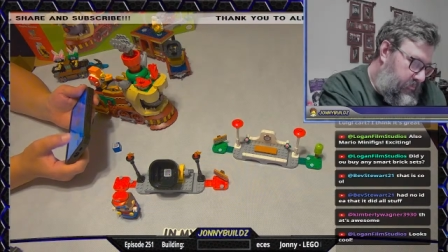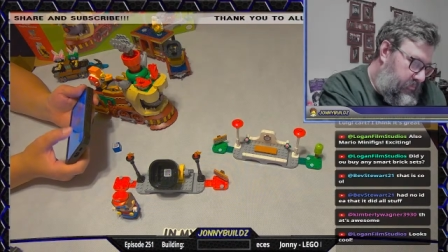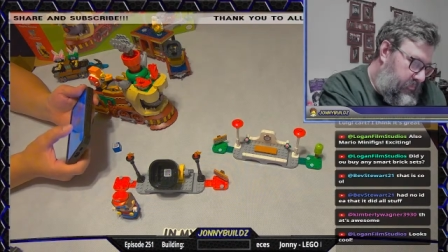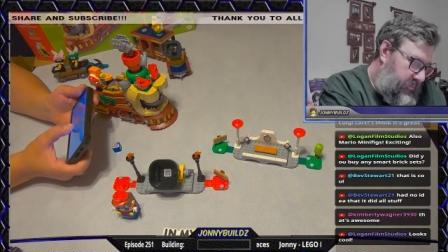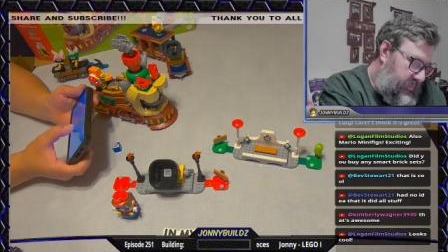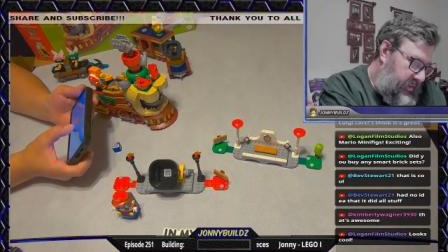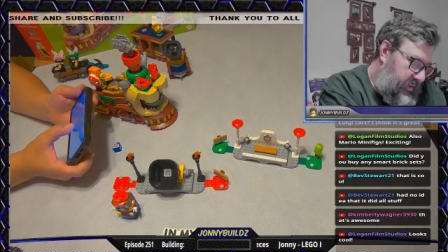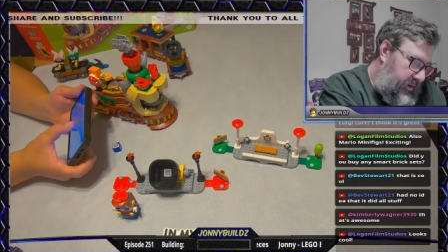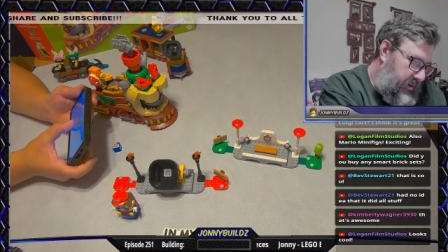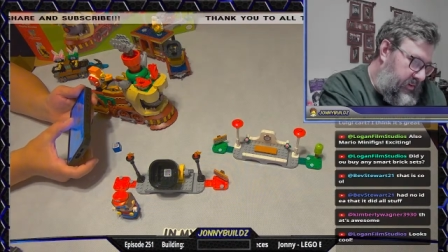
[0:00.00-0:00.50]

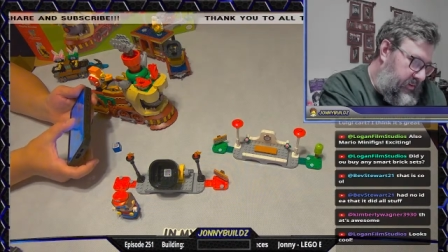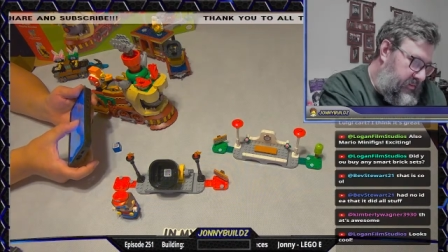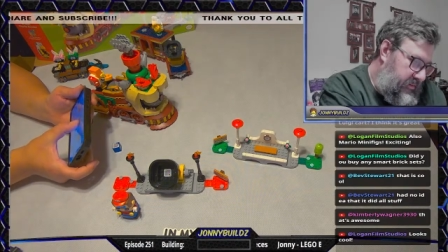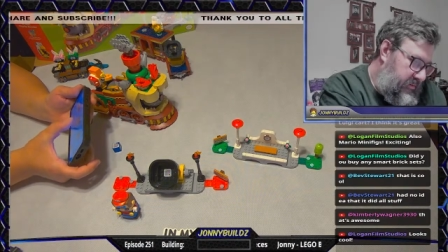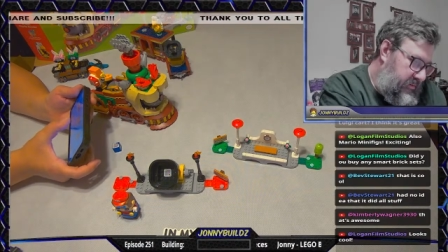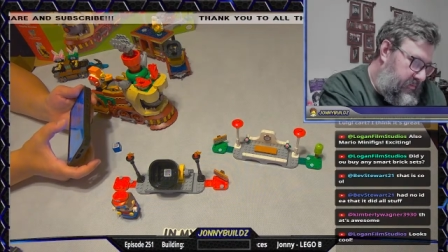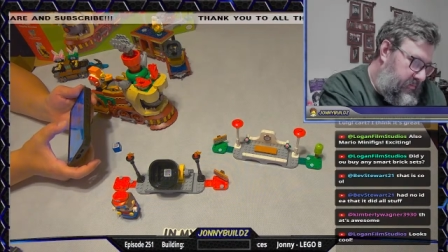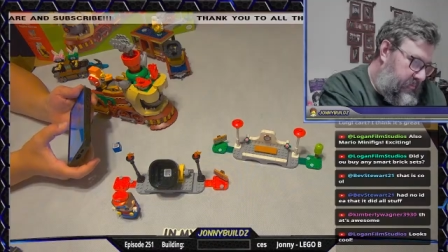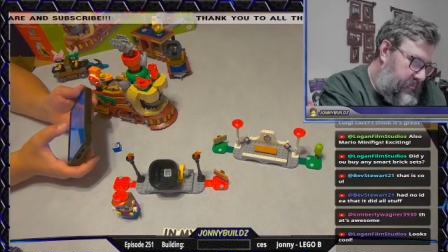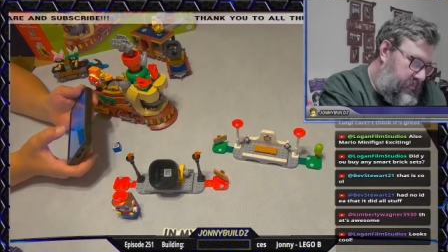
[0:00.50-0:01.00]
There it is.
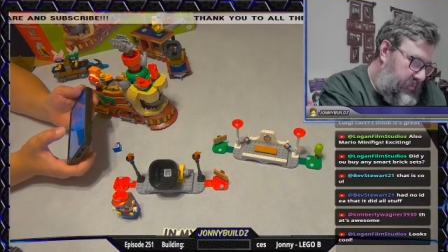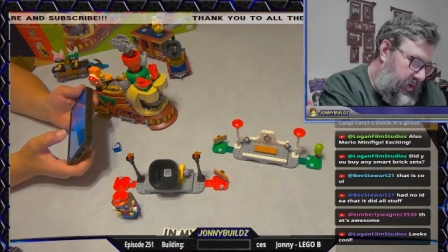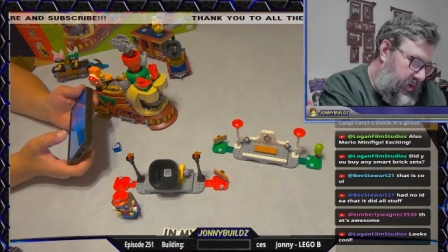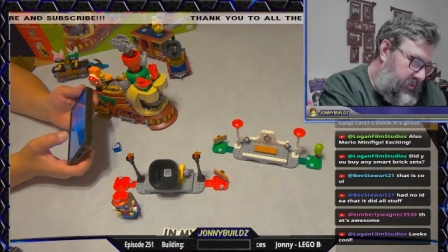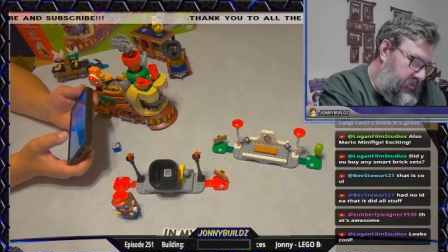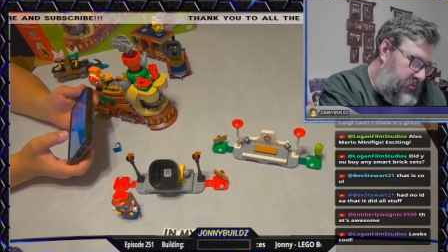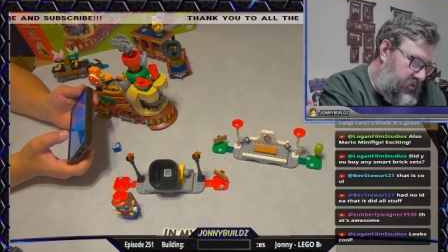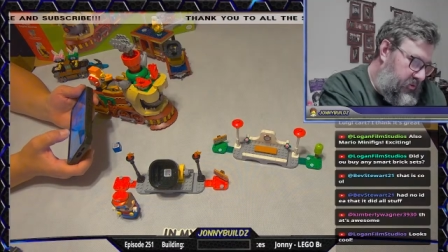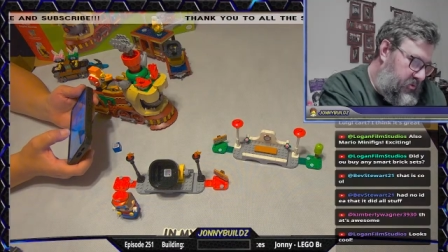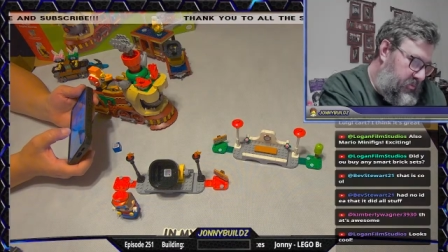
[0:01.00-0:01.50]

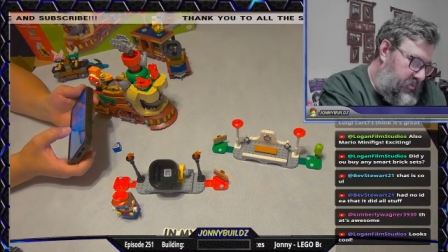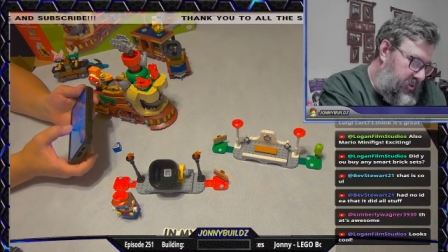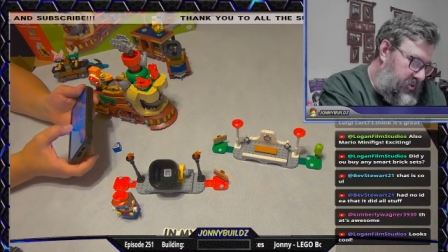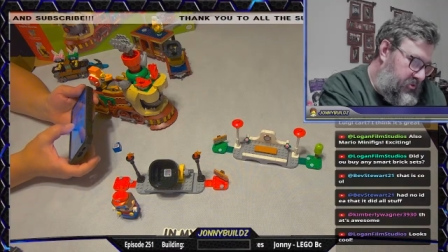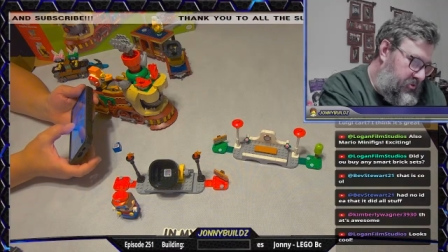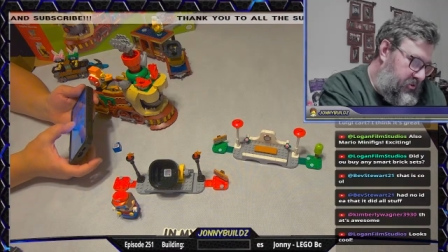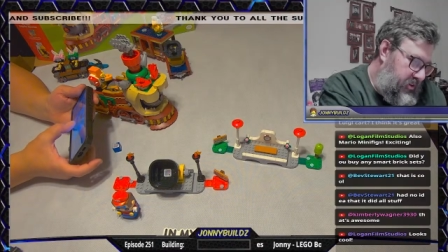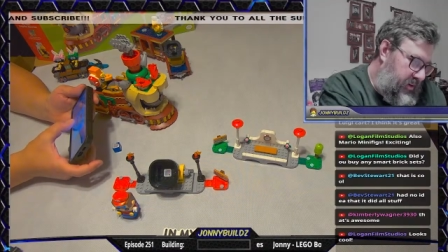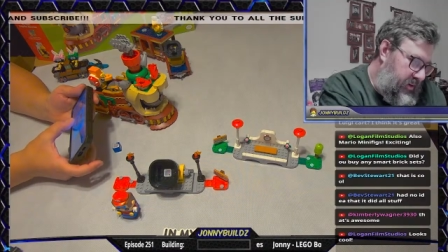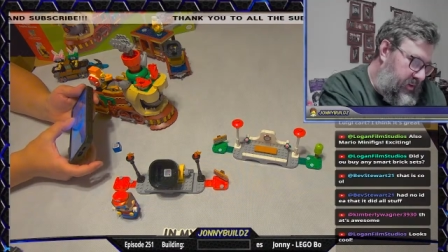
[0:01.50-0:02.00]
Browser Express
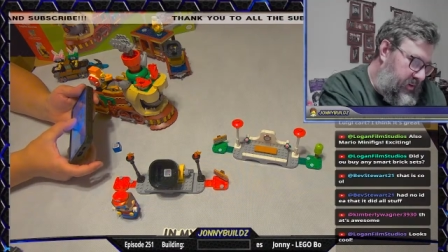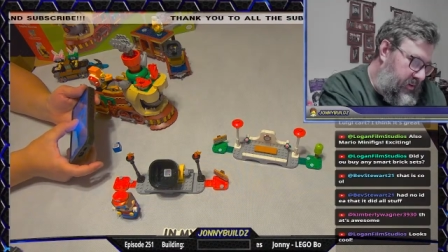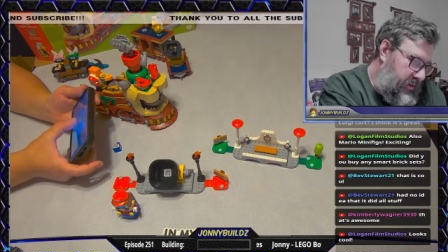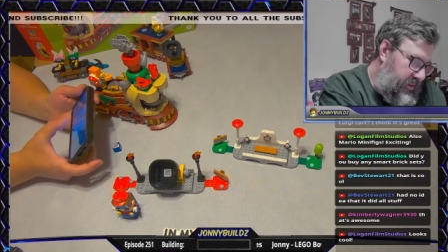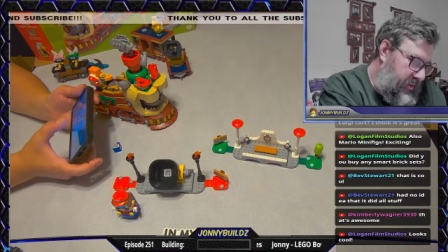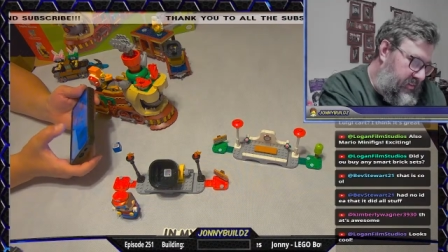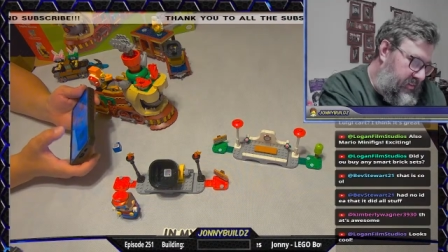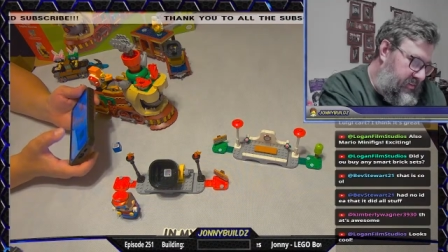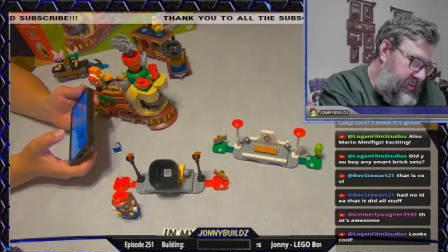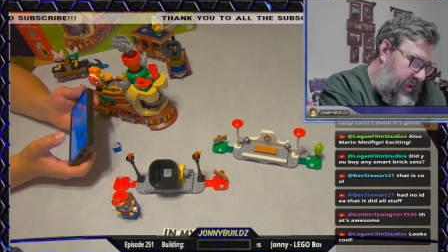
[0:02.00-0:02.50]
Tree.
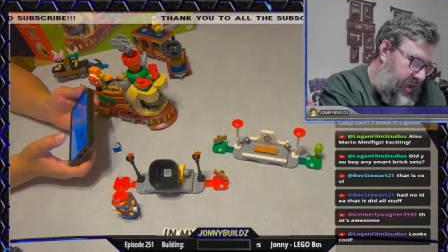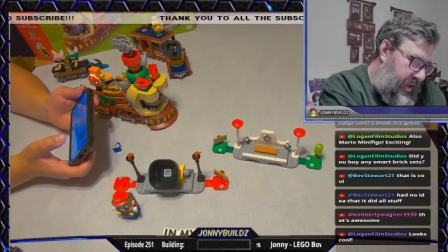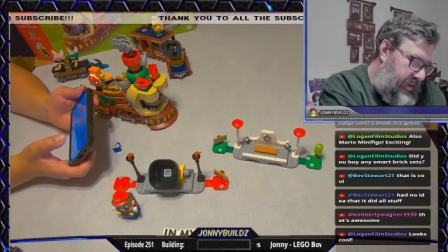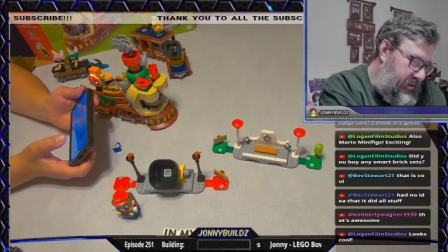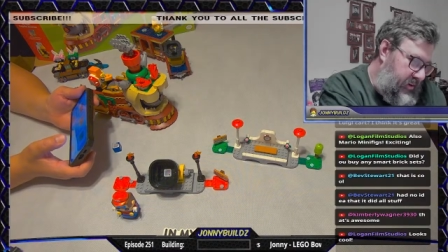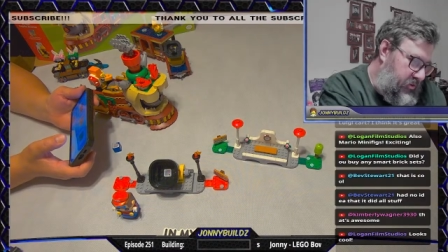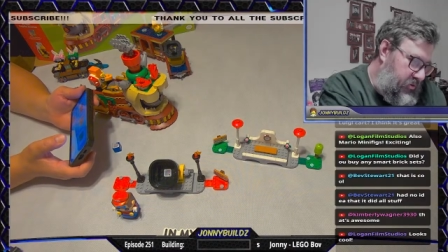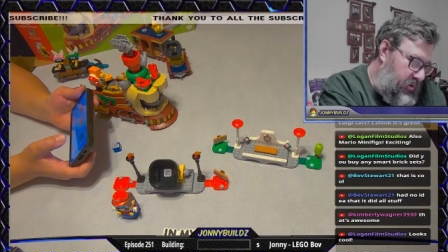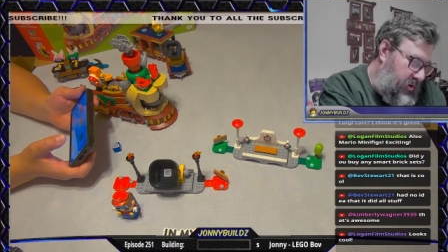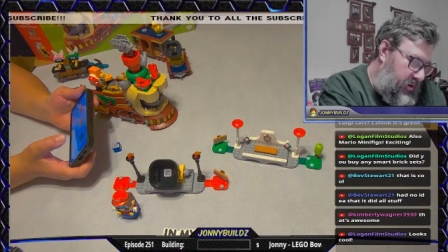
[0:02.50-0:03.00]
Let's add it
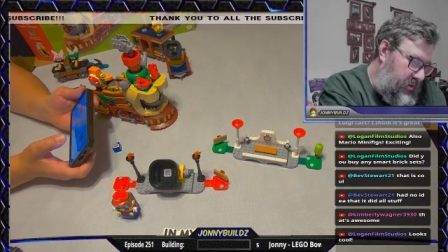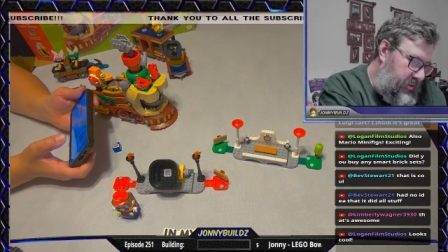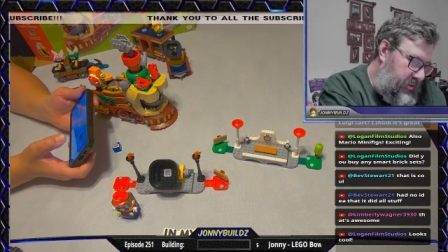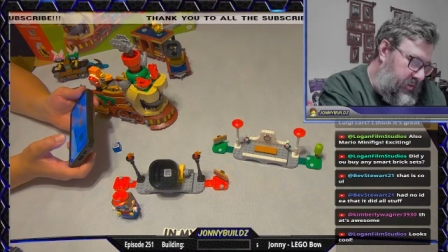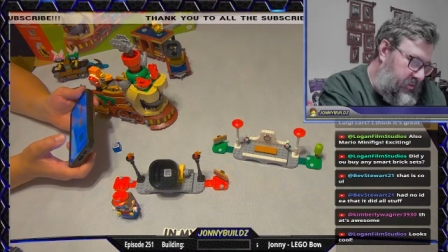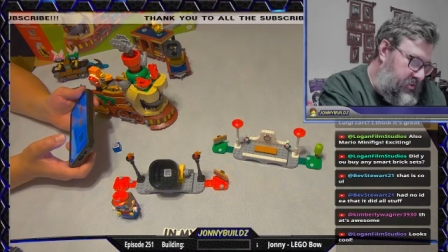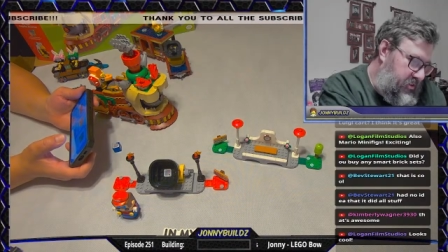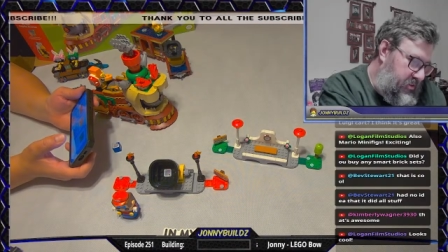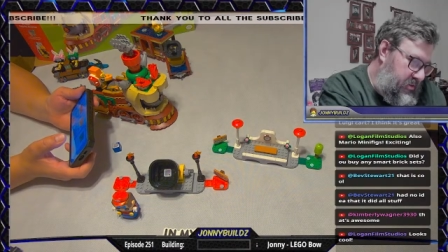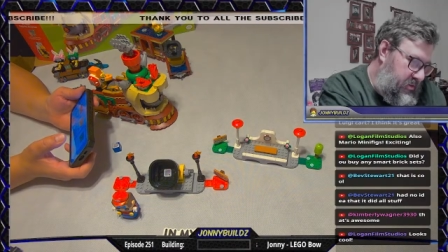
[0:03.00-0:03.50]
to our
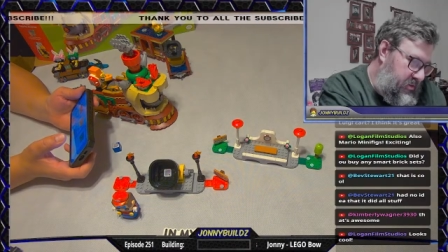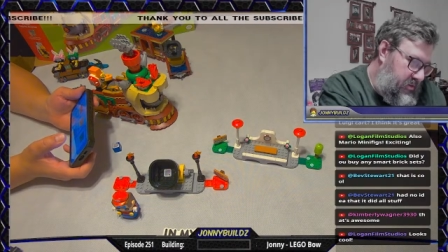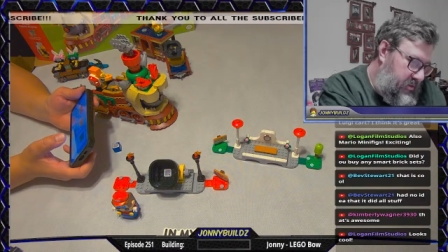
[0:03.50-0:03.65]
collection.